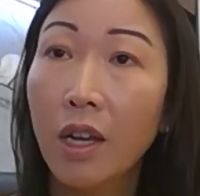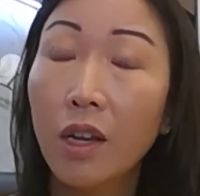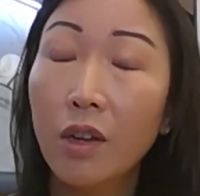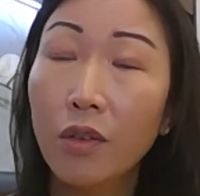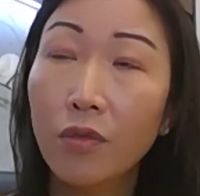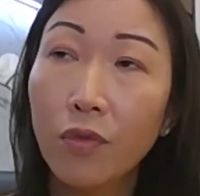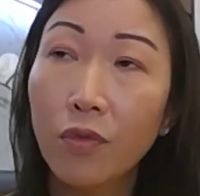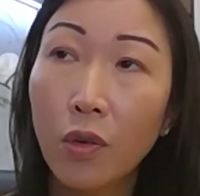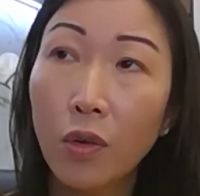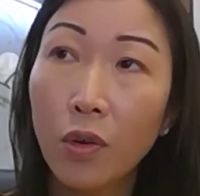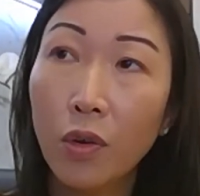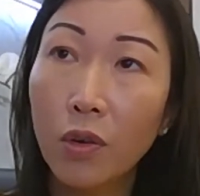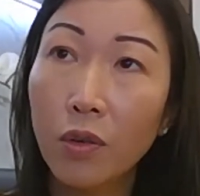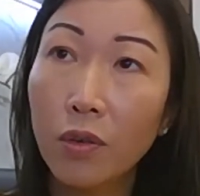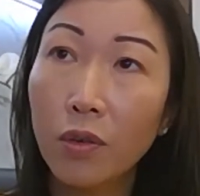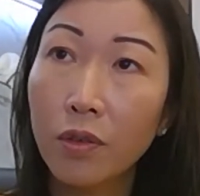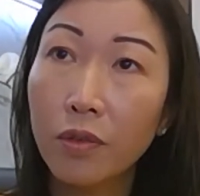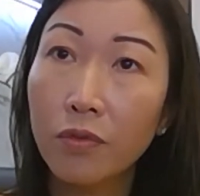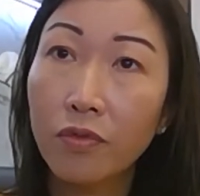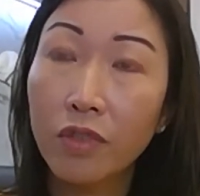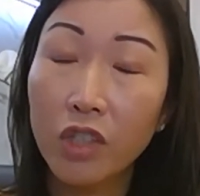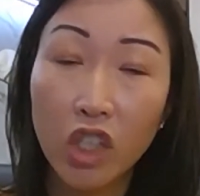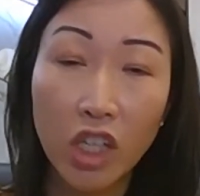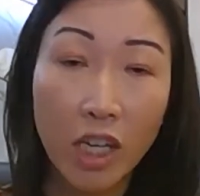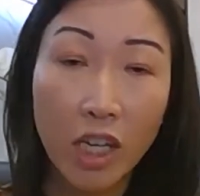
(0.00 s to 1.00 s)
For
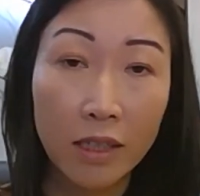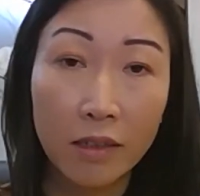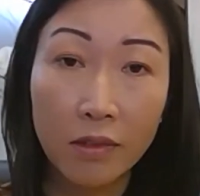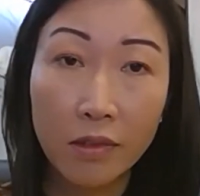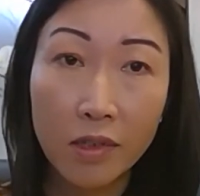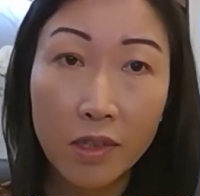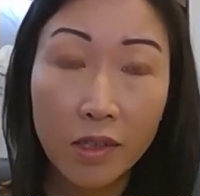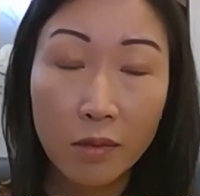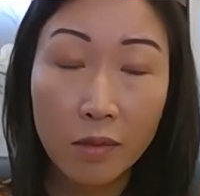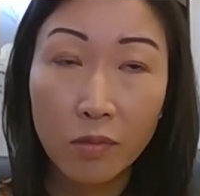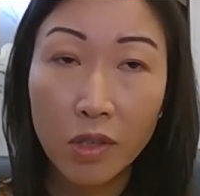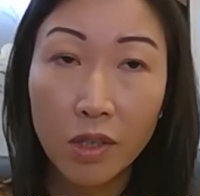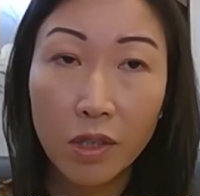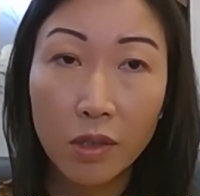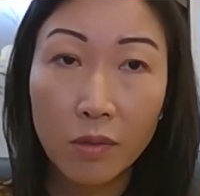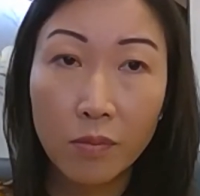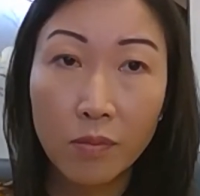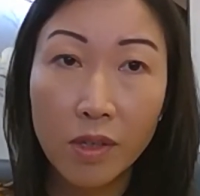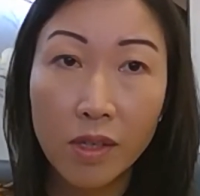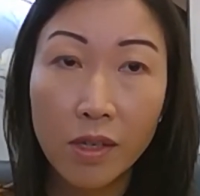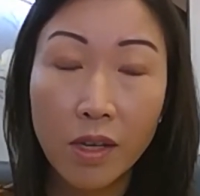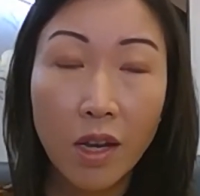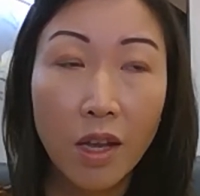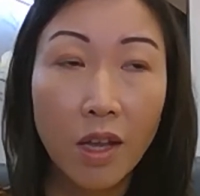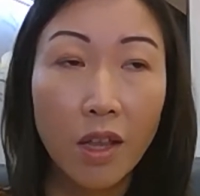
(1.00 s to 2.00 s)
vaginal
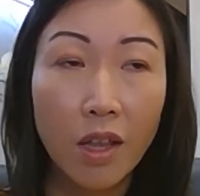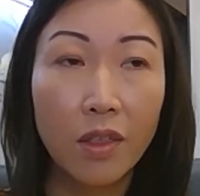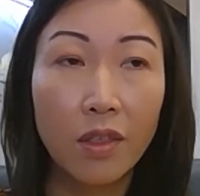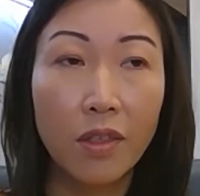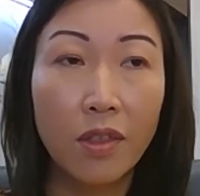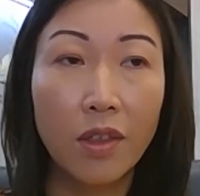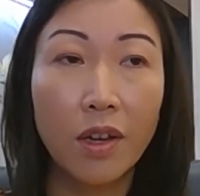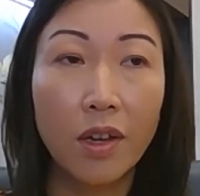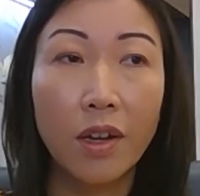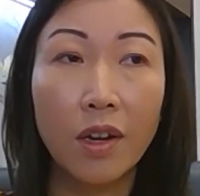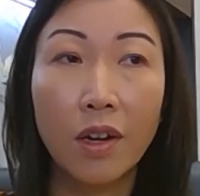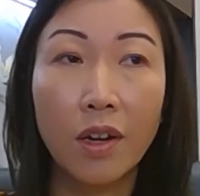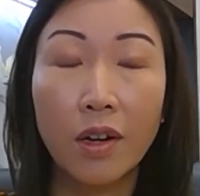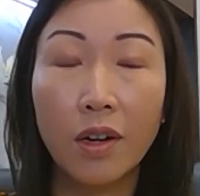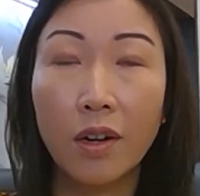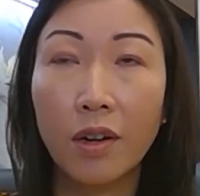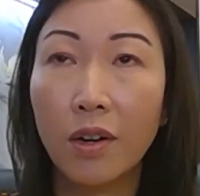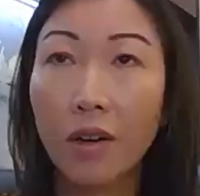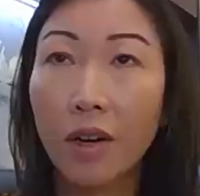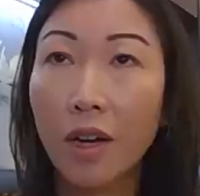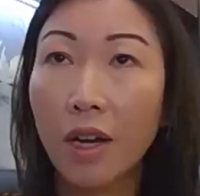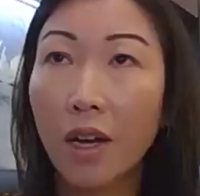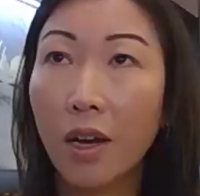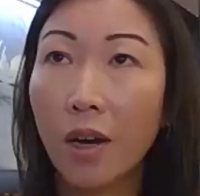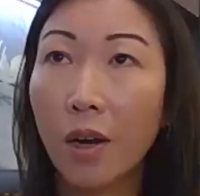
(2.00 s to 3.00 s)
symptoms,
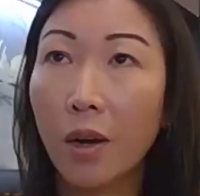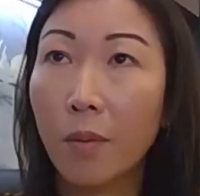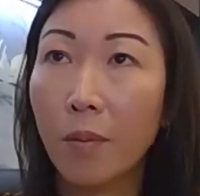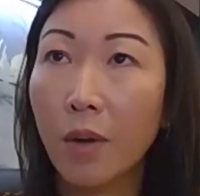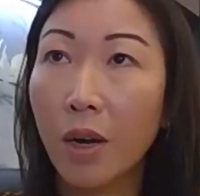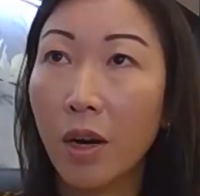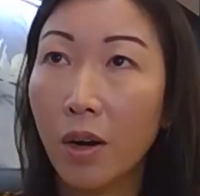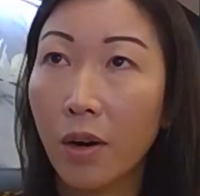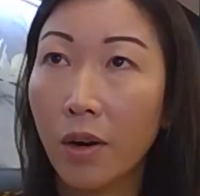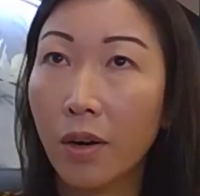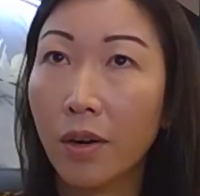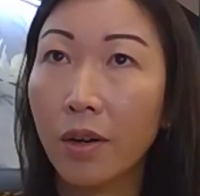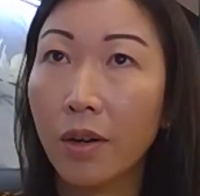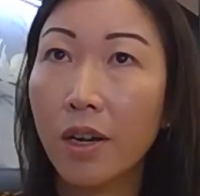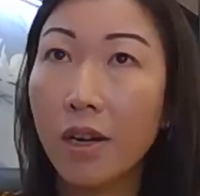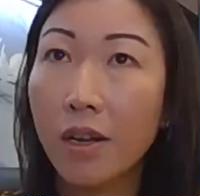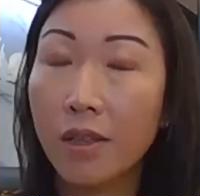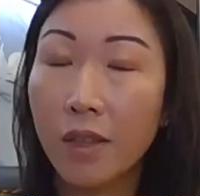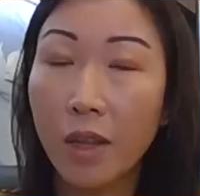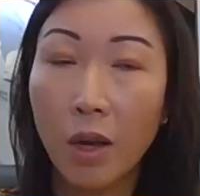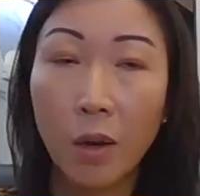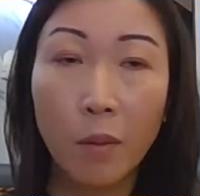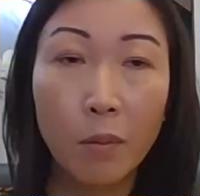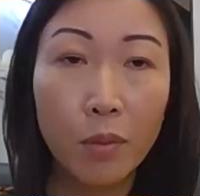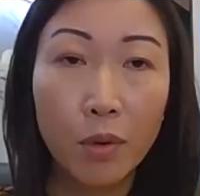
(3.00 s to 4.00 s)
there uh, are a
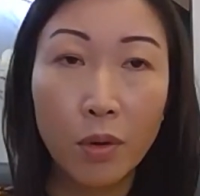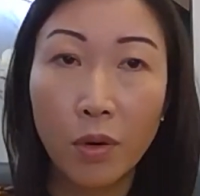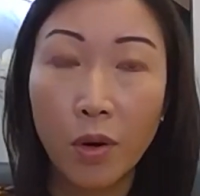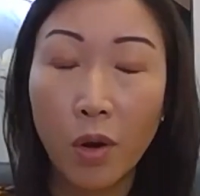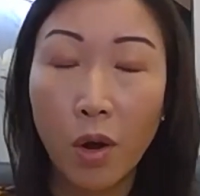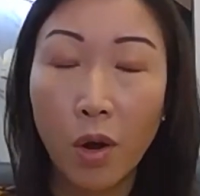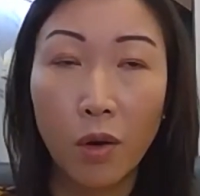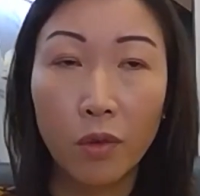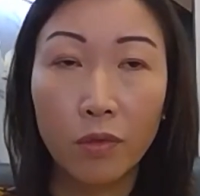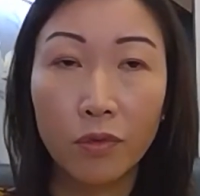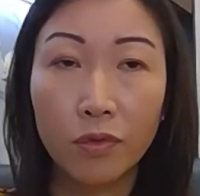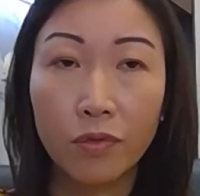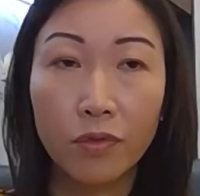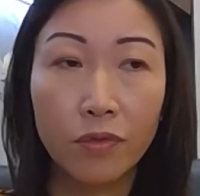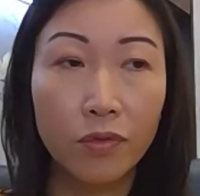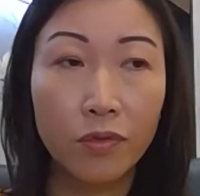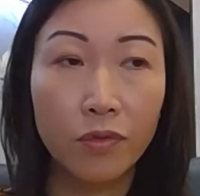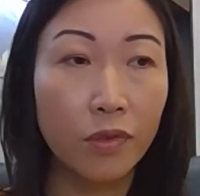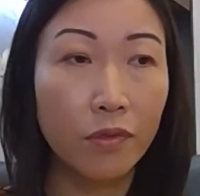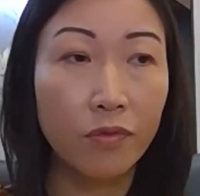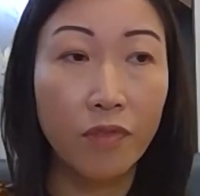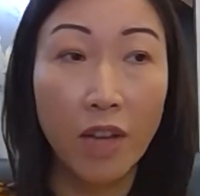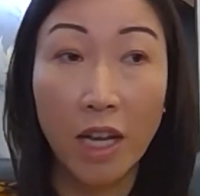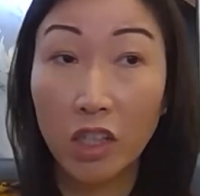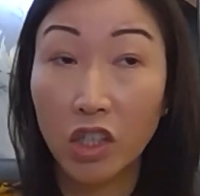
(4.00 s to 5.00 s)
number of
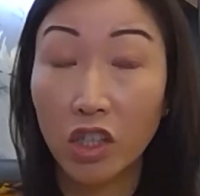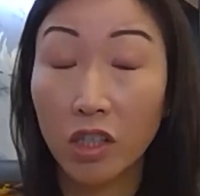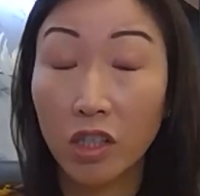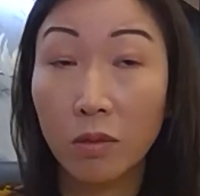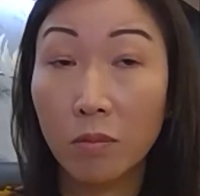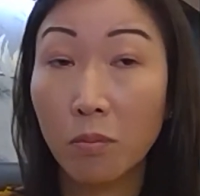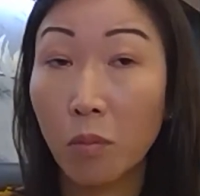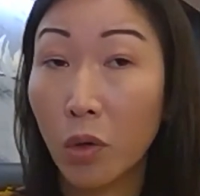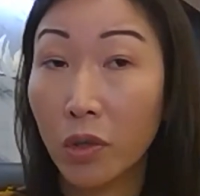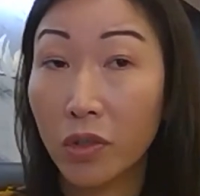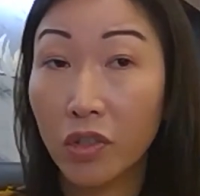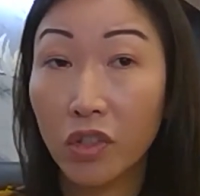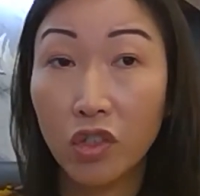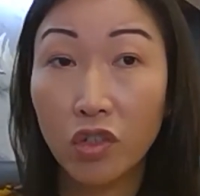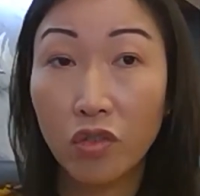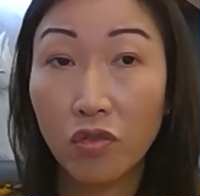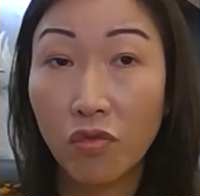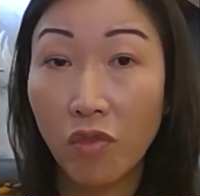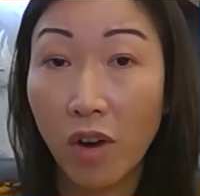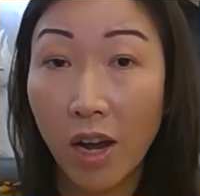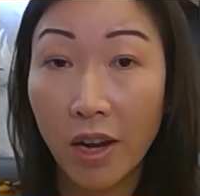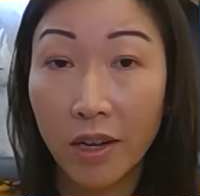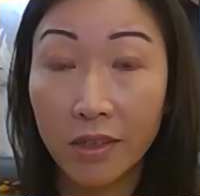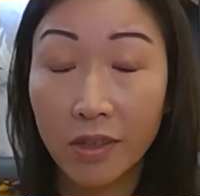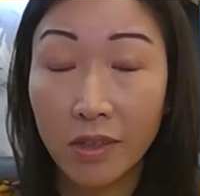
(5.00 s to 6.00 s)
vaginal
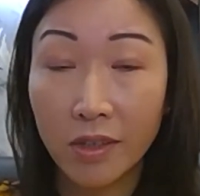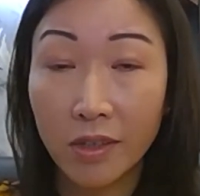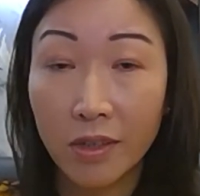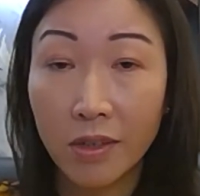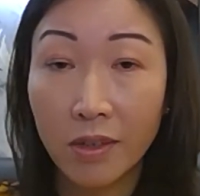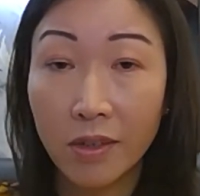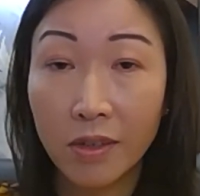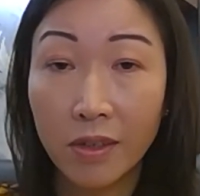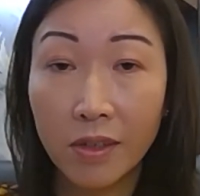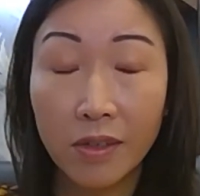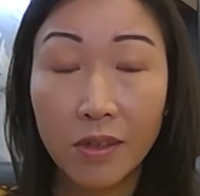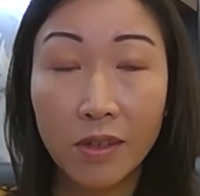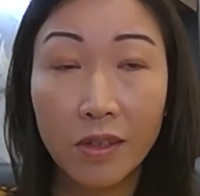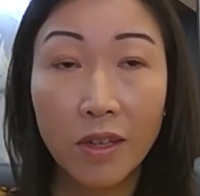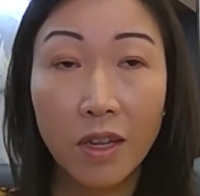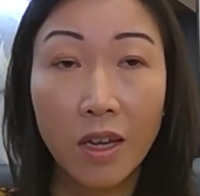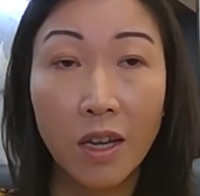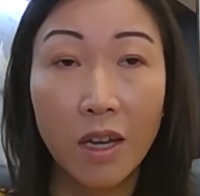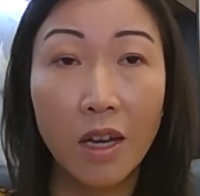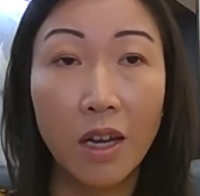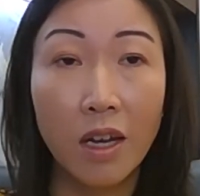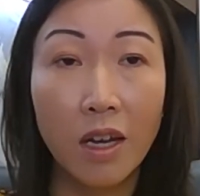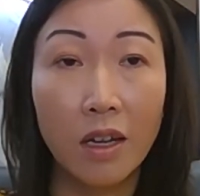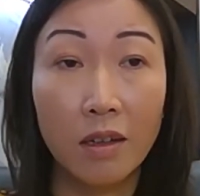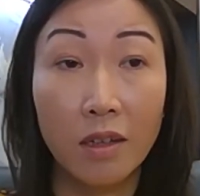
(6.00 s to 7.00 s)
moisturizers
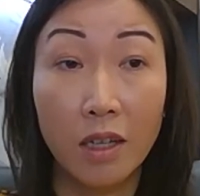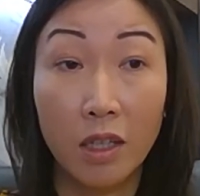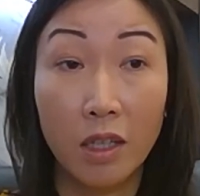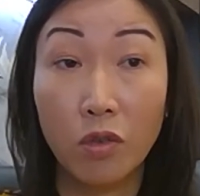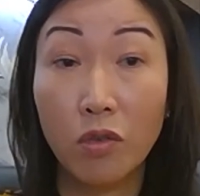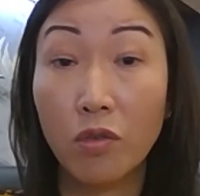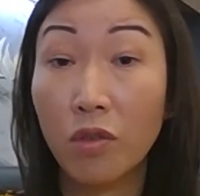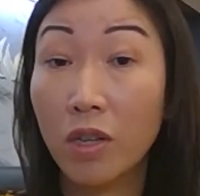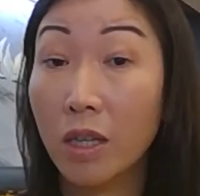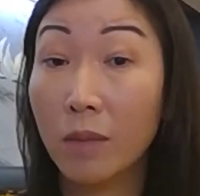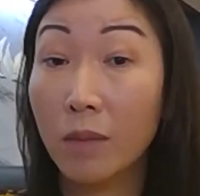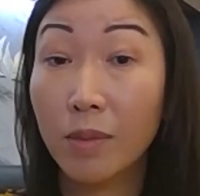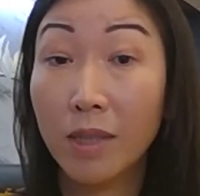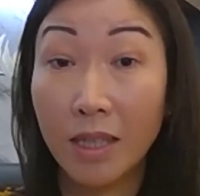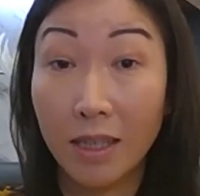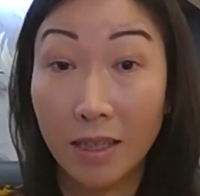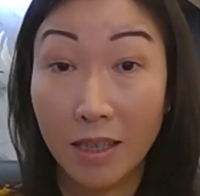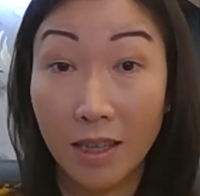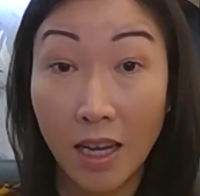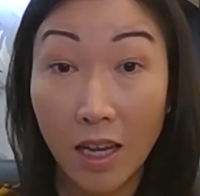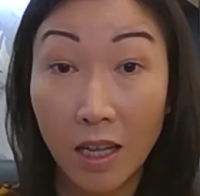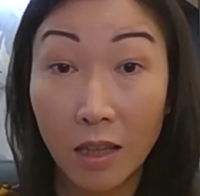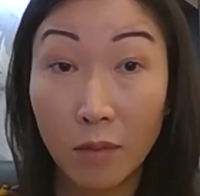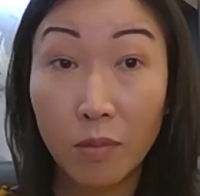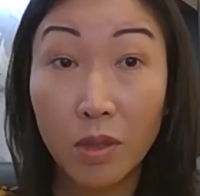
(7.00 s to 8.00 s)
uh, and creams that
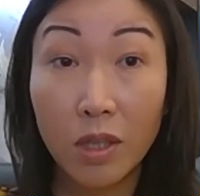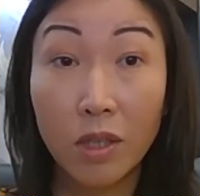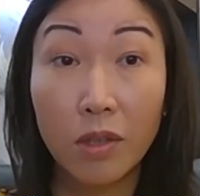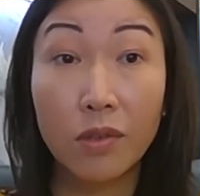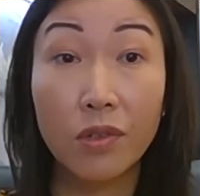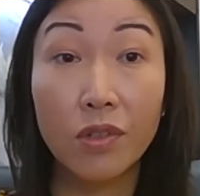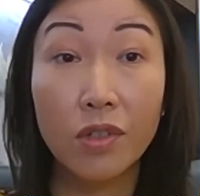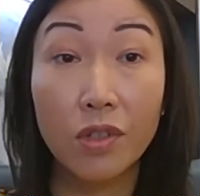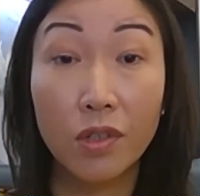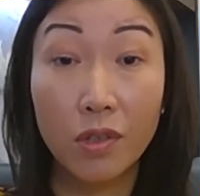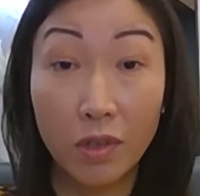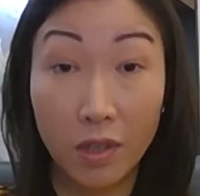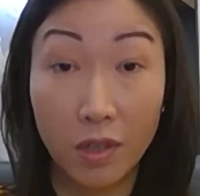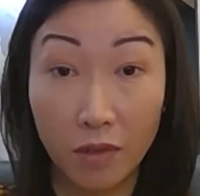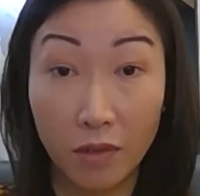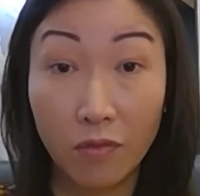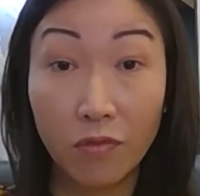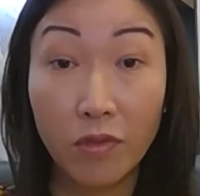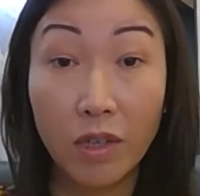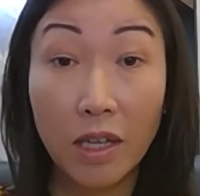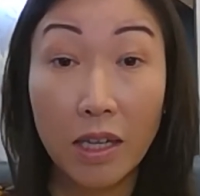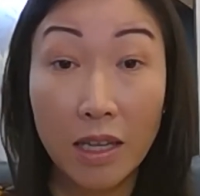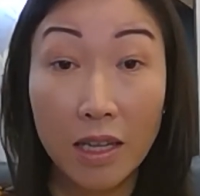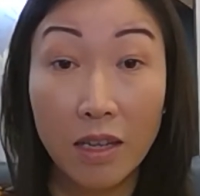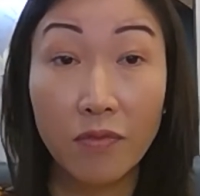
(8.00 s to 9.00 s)
can be used to give
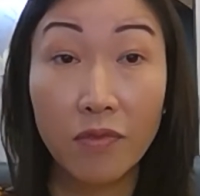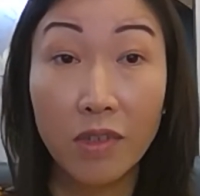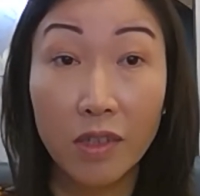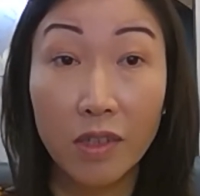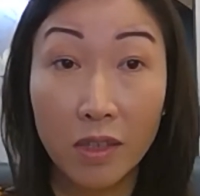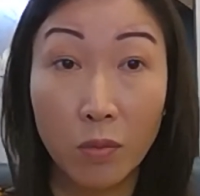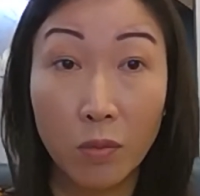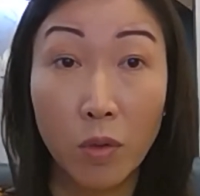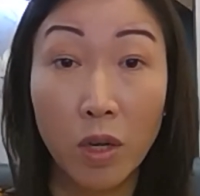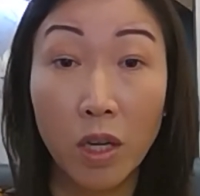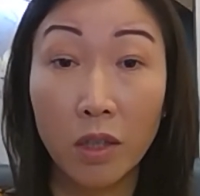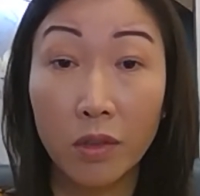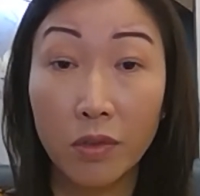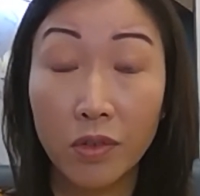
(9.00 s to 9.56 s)
relief as well.